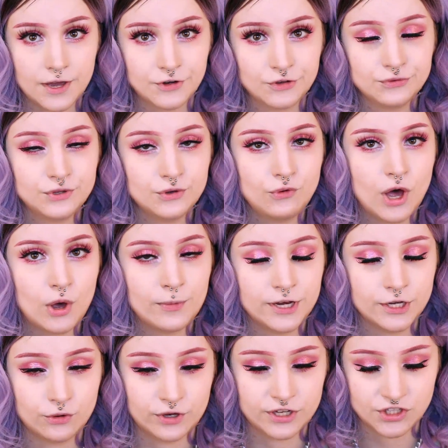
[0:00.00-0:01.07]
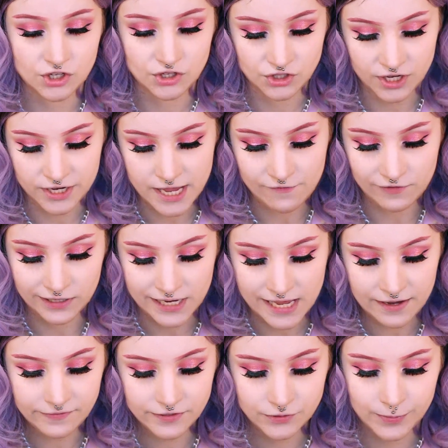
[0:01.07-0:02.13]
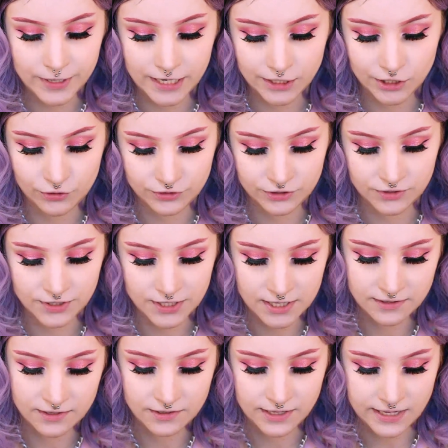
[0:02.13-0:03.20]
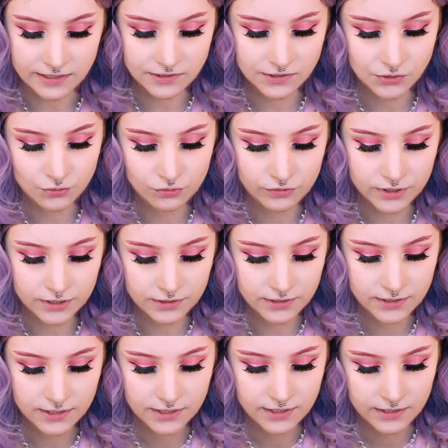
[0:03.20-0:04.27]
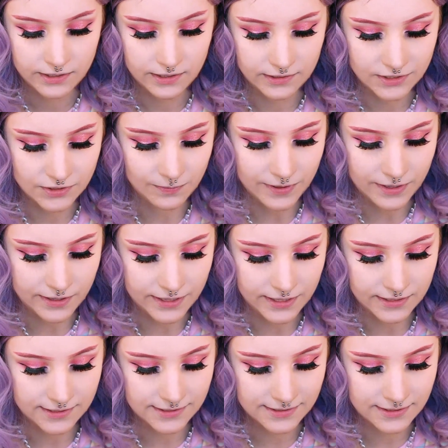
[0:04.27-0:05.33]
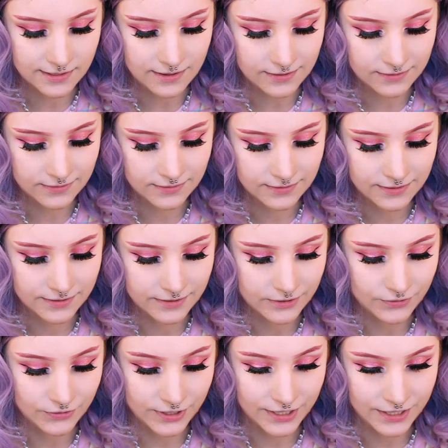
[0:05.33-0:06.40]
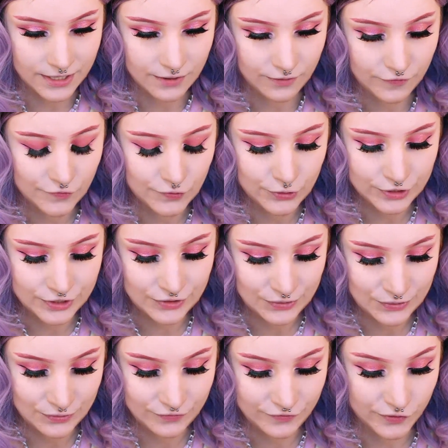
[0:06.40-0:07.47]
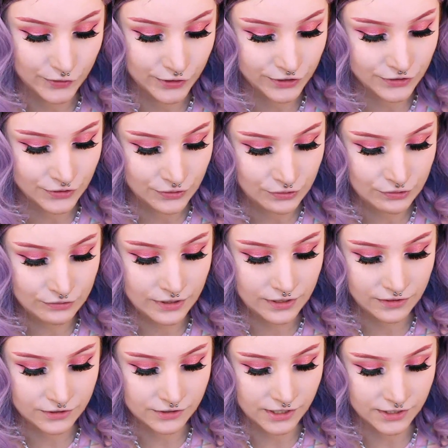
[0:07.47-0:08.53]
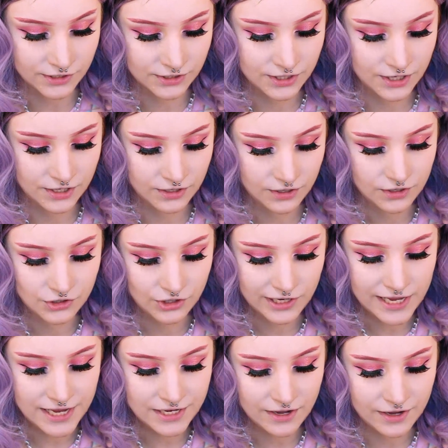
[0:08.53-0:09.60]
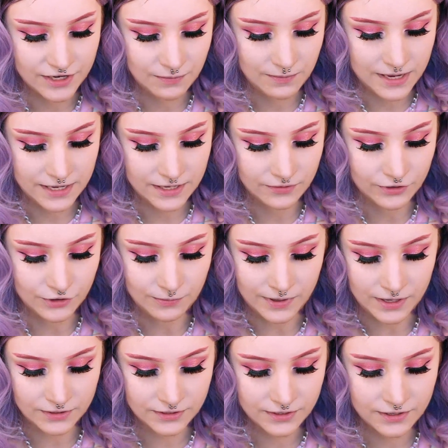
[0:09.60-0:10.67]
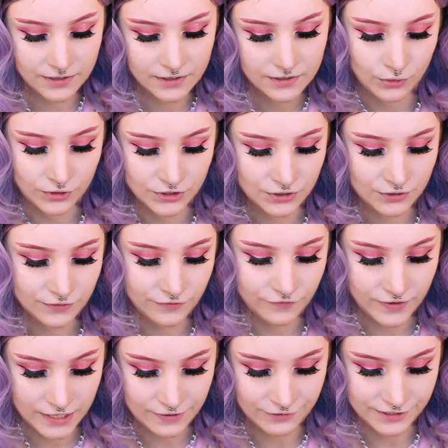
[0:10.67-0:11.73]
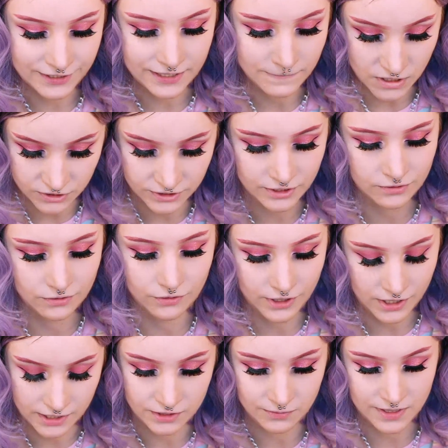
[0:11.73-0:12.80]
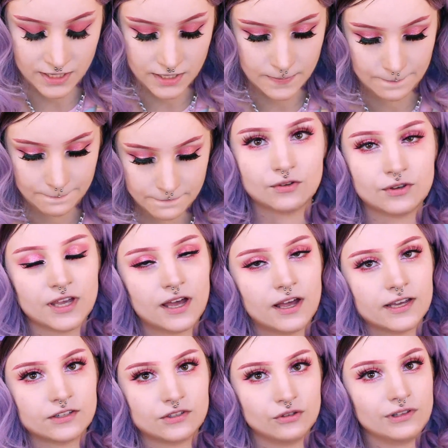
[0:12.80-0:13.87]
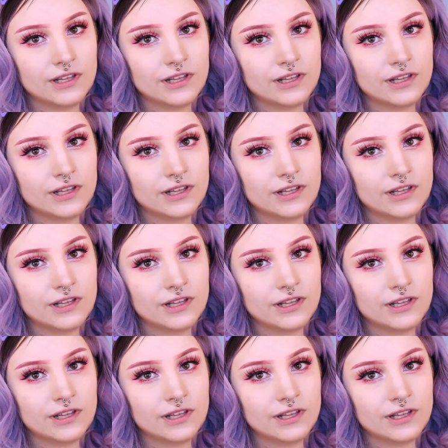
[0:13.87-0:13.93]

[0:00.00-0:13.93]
I don't know how many questions I have left, but I'm going to take the next one. It's by Sankaria4242, and they're asking, do you like anime or manga? What's your favorite manga or anime? So yeah, I do